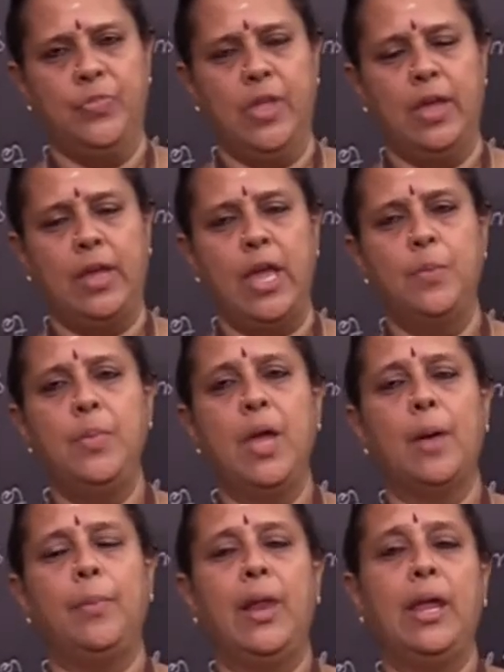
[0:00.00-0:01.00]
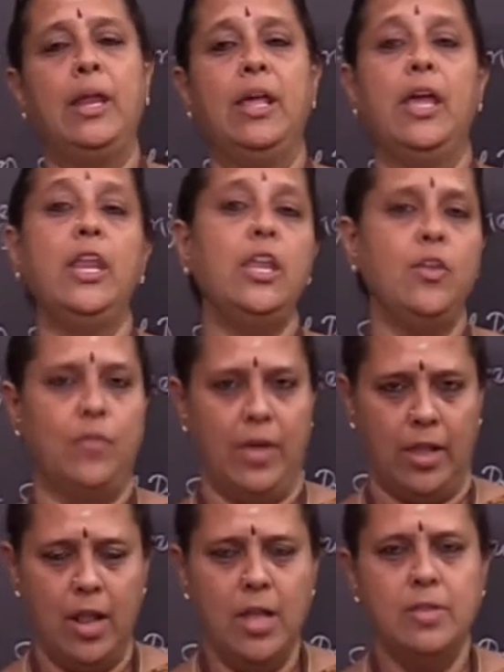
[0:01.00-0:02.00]
They can be applied
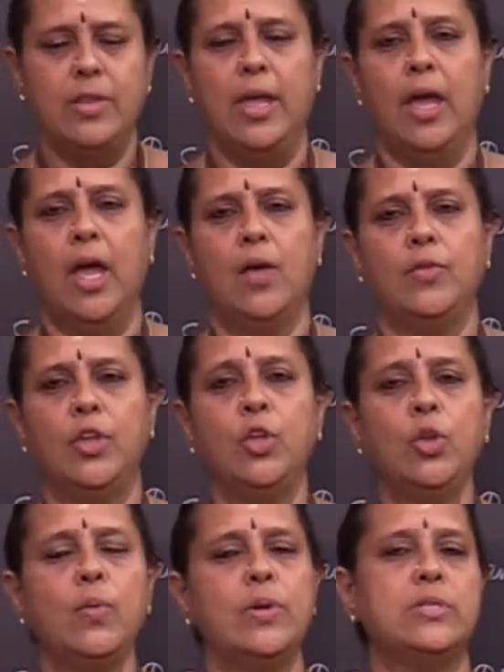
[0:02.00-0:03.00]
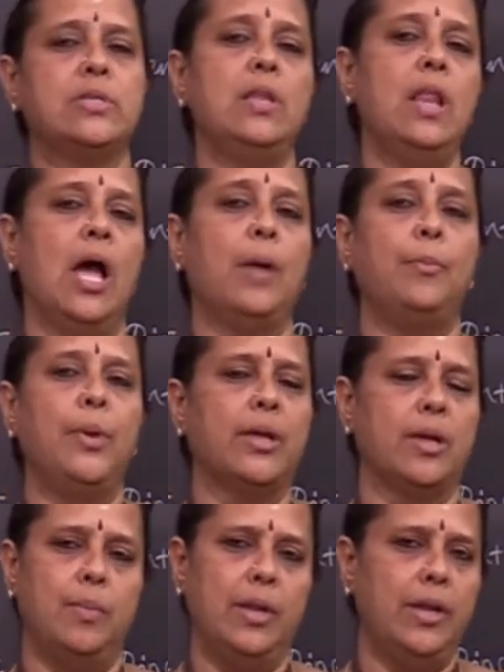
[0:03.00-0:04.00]
anywhere. They have universal
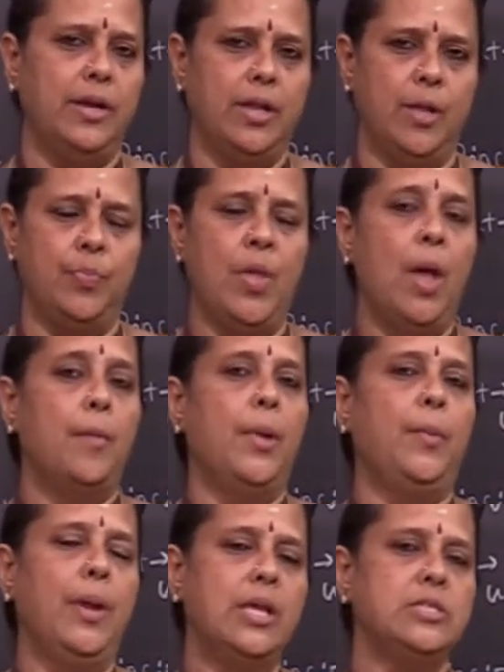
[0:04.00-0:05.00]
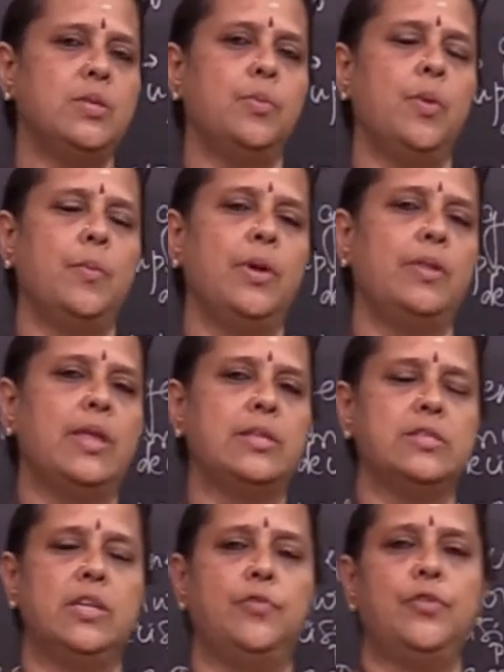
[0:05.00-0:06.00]
applicability. But please remember, there is
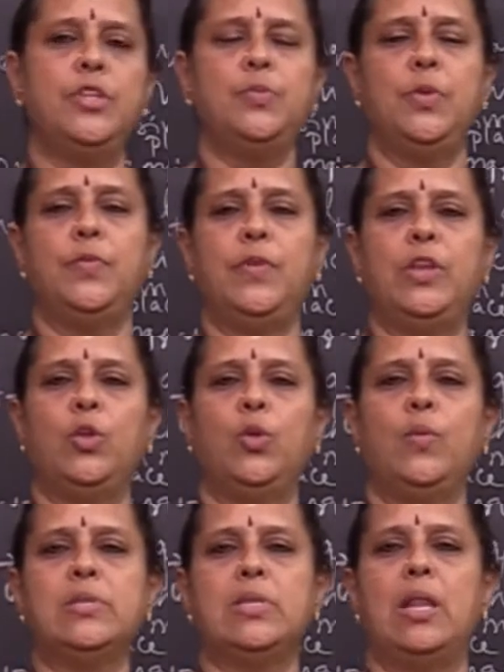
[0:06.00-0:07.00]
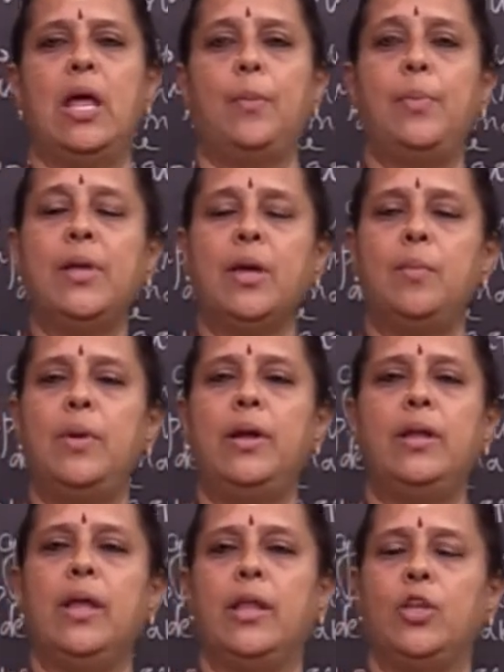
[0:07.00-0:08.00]
a difference between universal
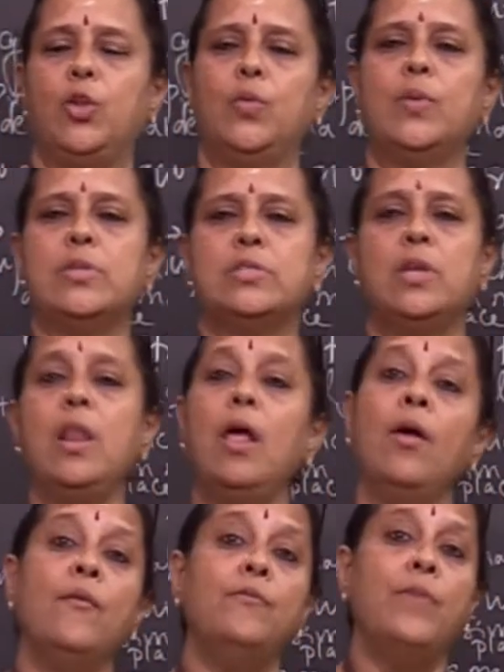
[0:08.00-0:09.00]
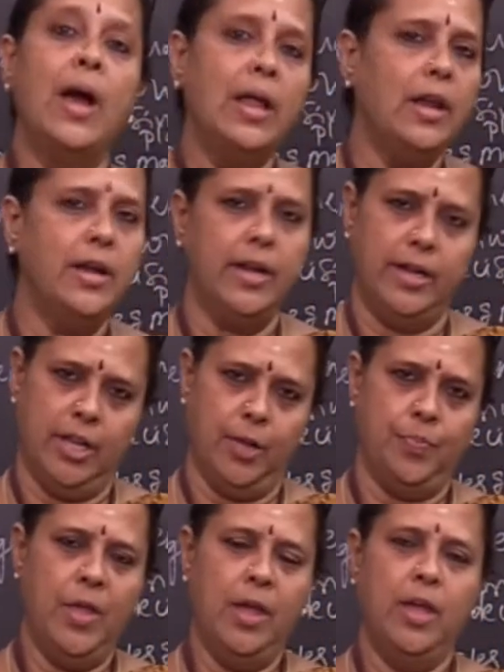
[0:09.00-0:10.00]
applicability and universal validity.
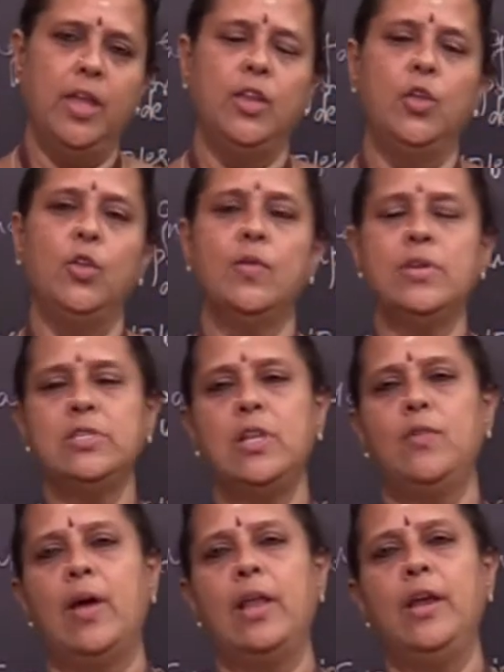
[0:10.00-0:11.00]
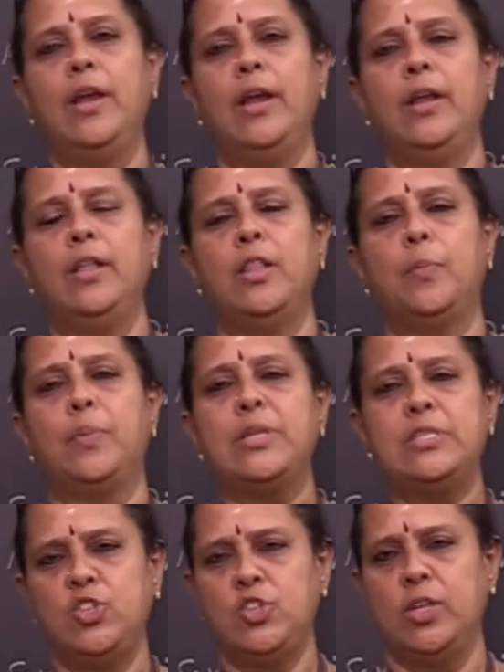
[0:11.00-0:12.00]
In universal validity, the
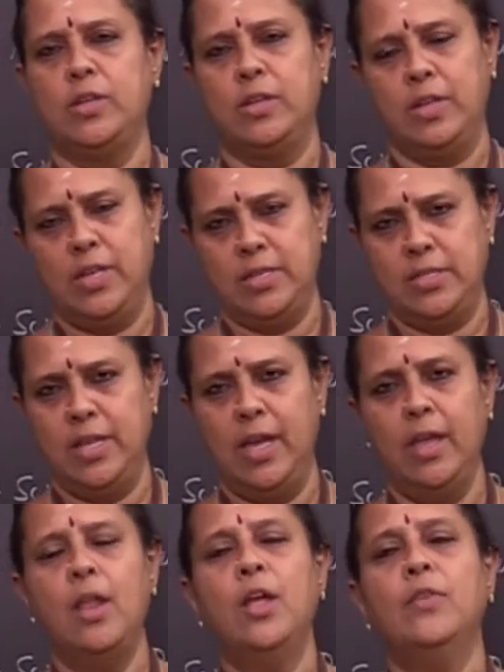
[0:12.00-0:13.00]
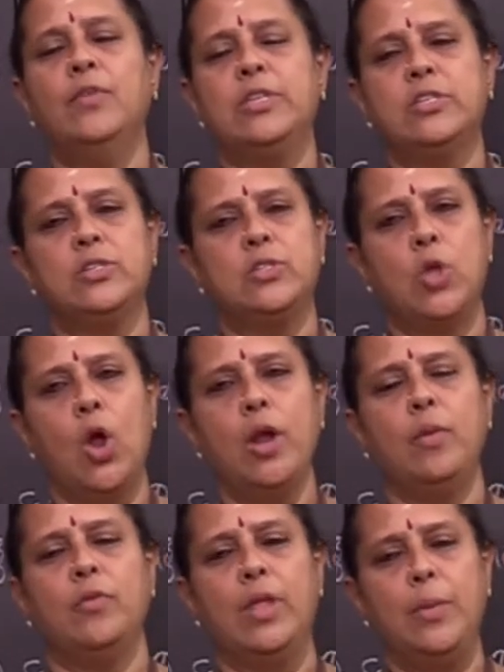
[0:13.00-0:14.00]
precision is there, which is
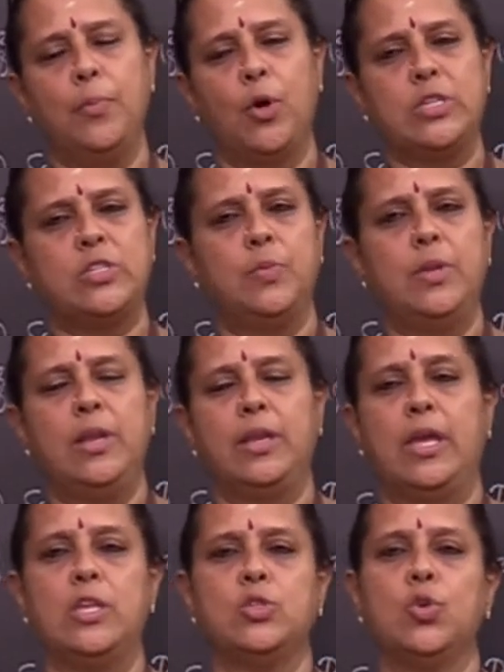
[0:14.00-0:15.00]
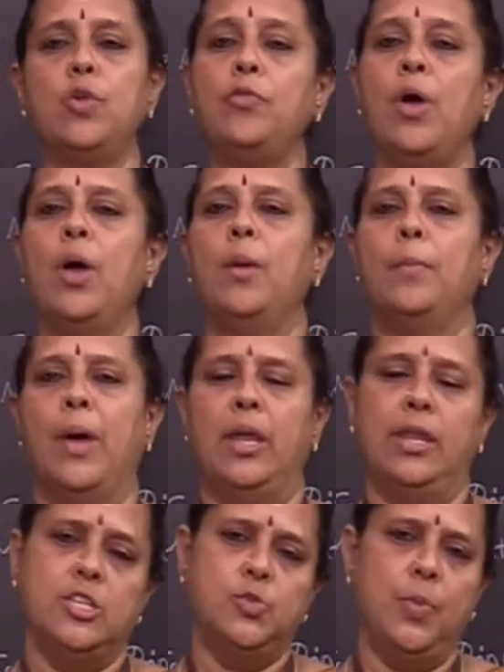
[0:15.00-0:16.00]
not very possible in case of
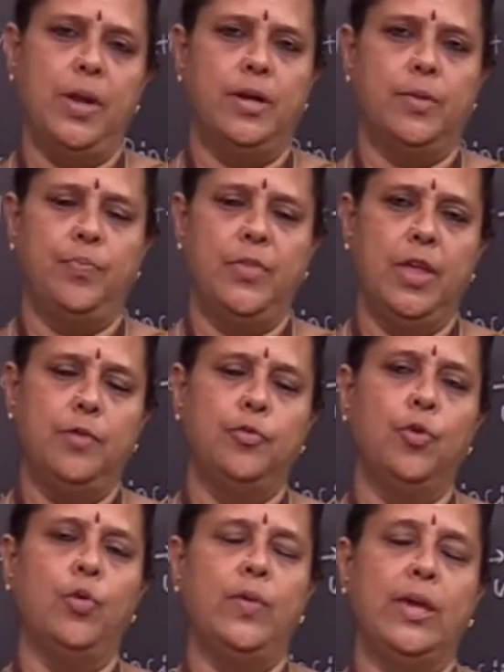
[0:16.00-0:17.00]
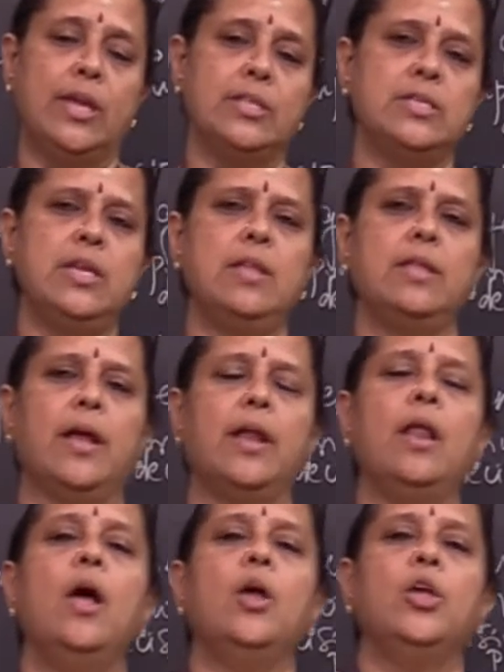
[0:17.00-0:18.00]
management. Therefore, we can say
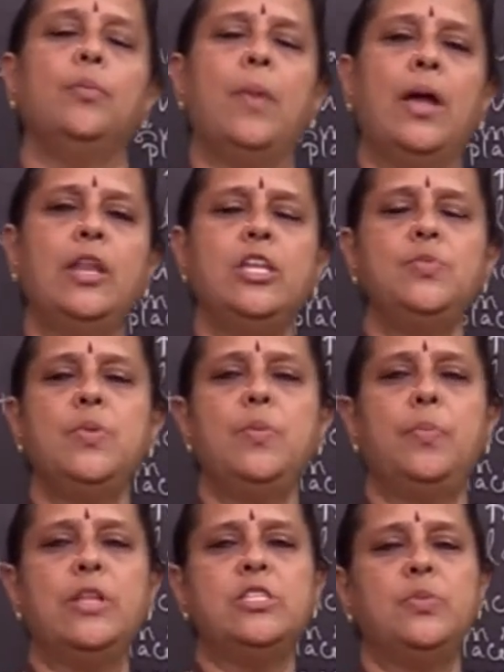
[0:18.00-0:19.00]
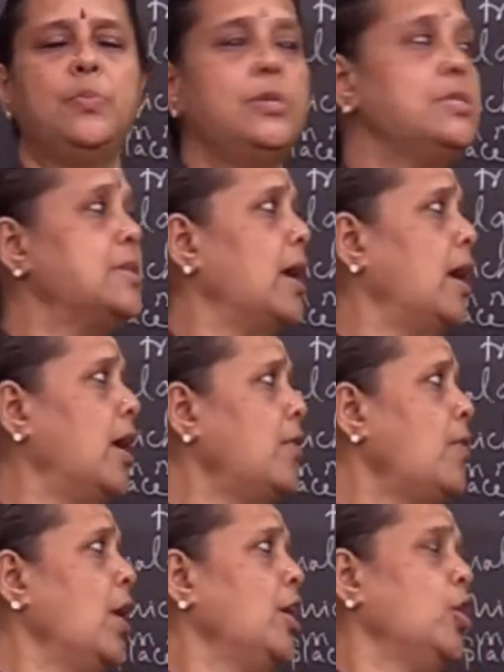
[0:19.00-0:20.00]
that your management principles
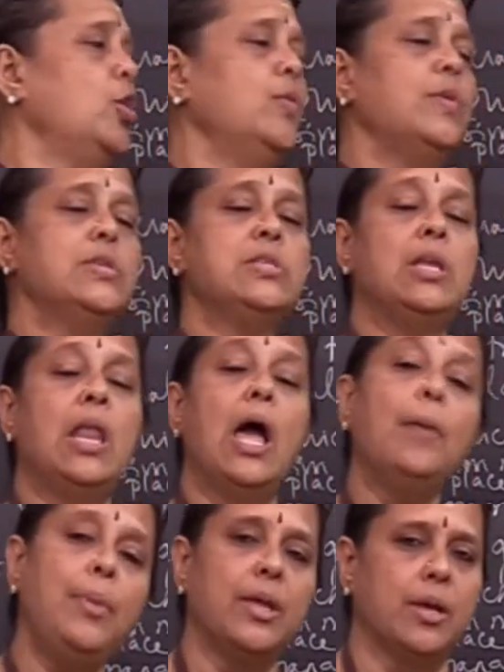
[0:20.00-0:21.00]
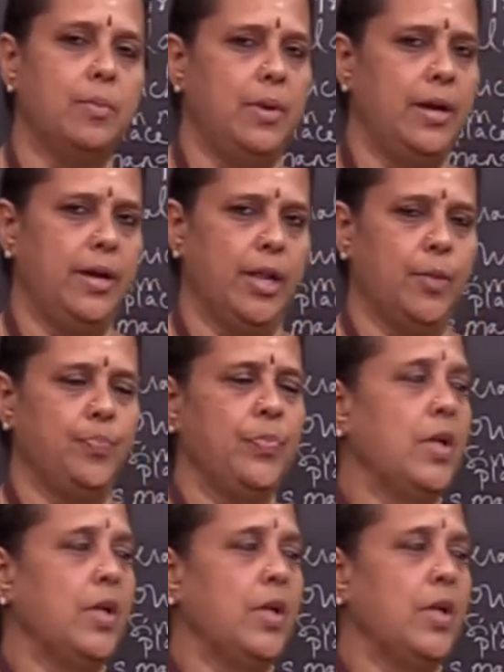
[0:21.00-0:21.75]
have universal applicability.